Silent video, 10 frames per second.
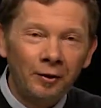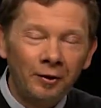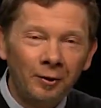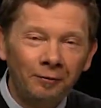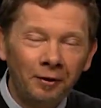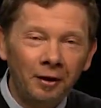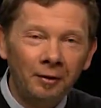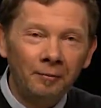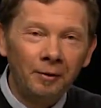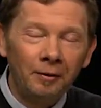to
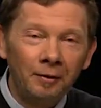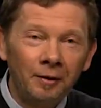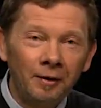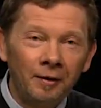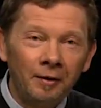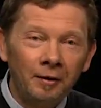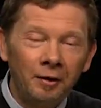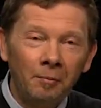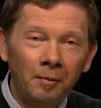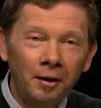feel
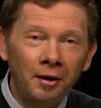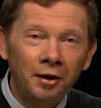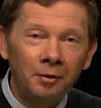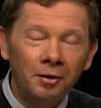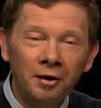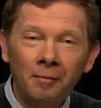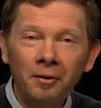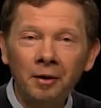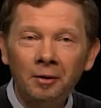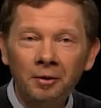diminished when
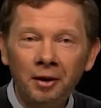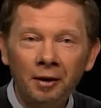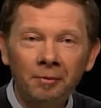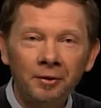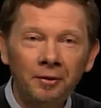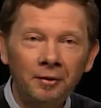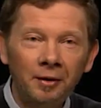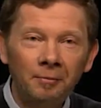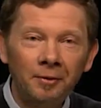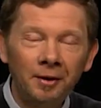something good happens to
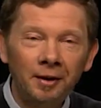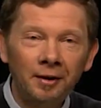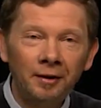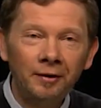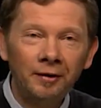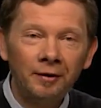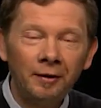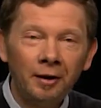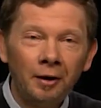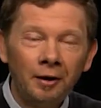somebody else,
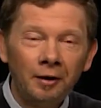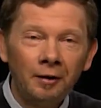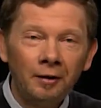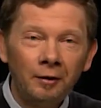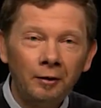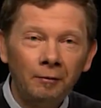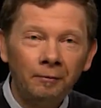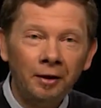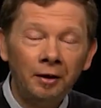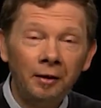to
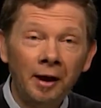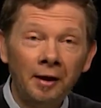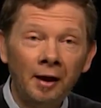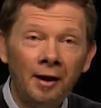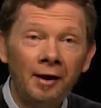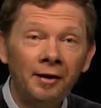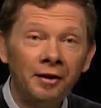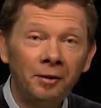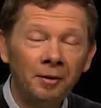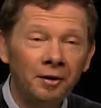feel
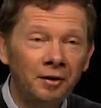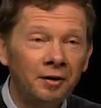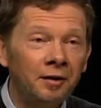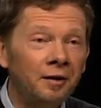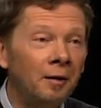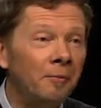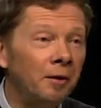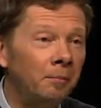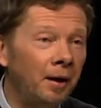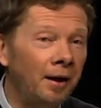enhanced when
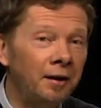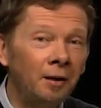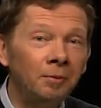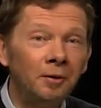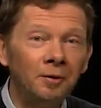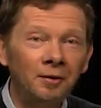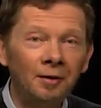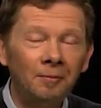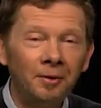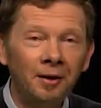something bad happens to
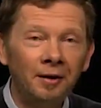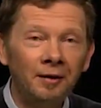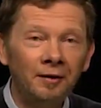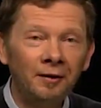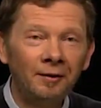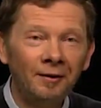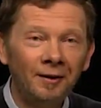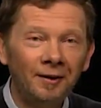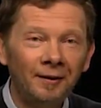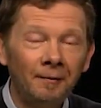somebody else,
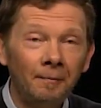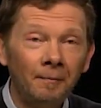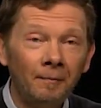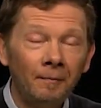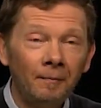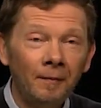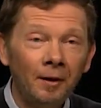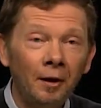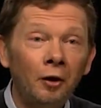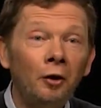
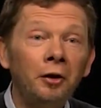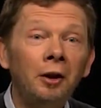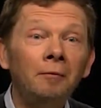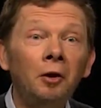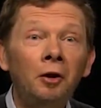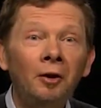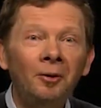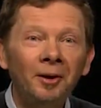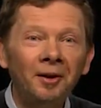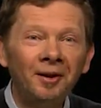and not even
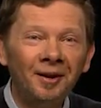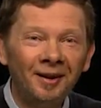know it.